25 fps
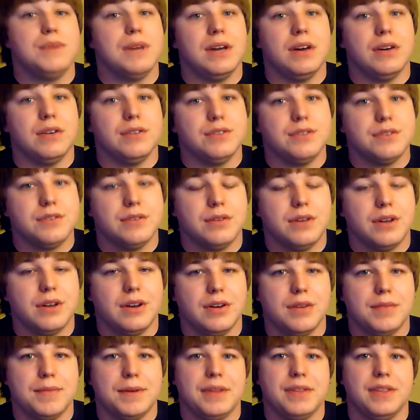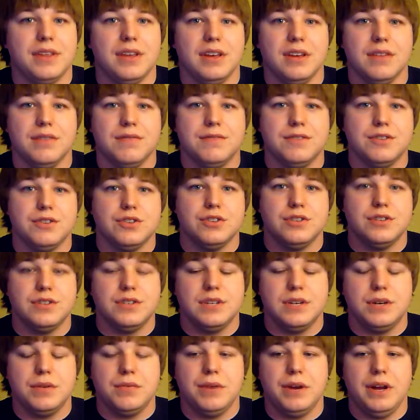You may also care about the
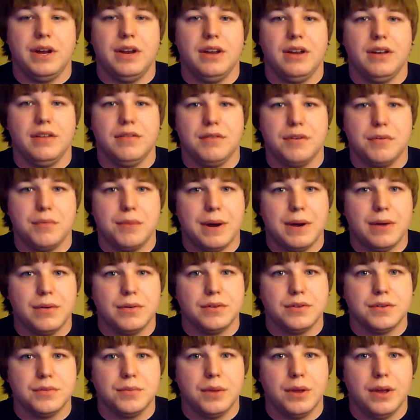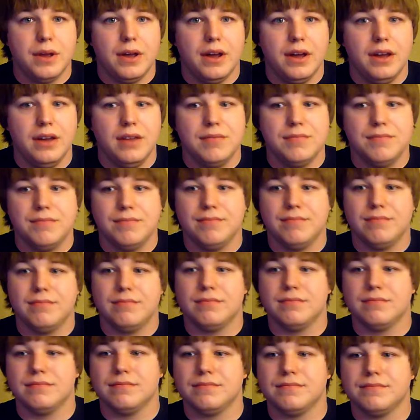efficiency rating of your power supply.
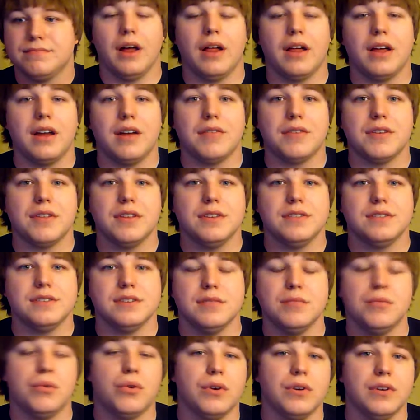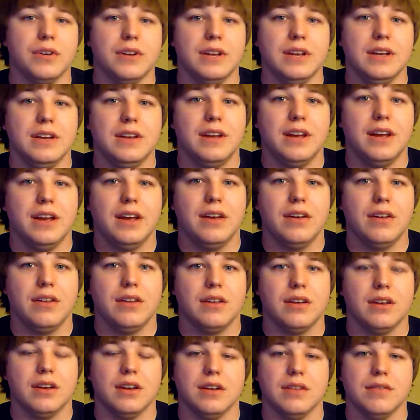I'll cover this in more
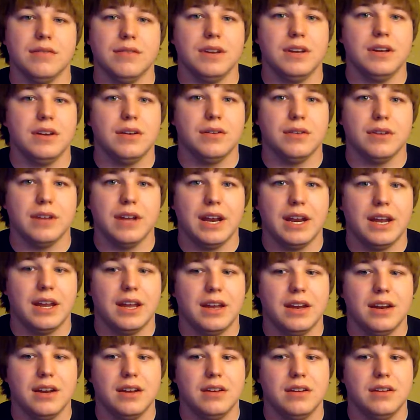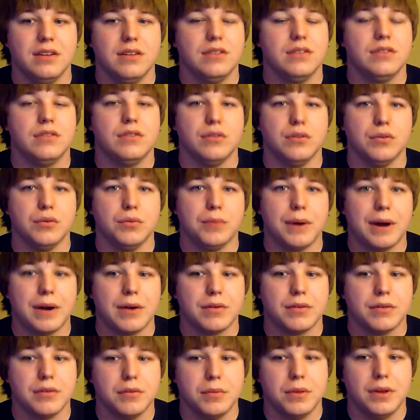detail in a video dedicated to
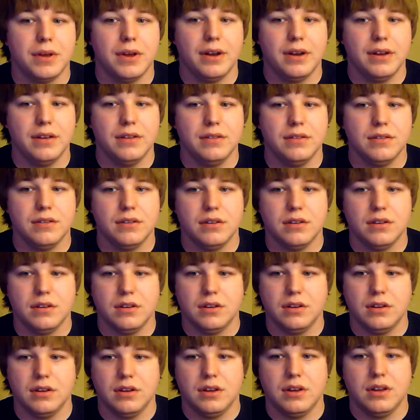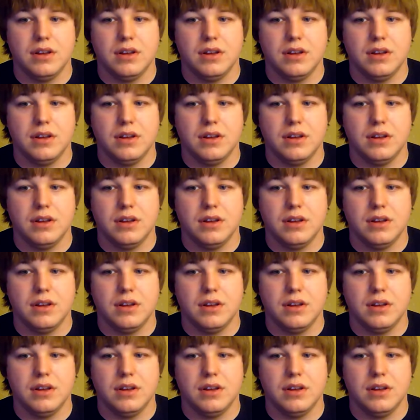power supplies,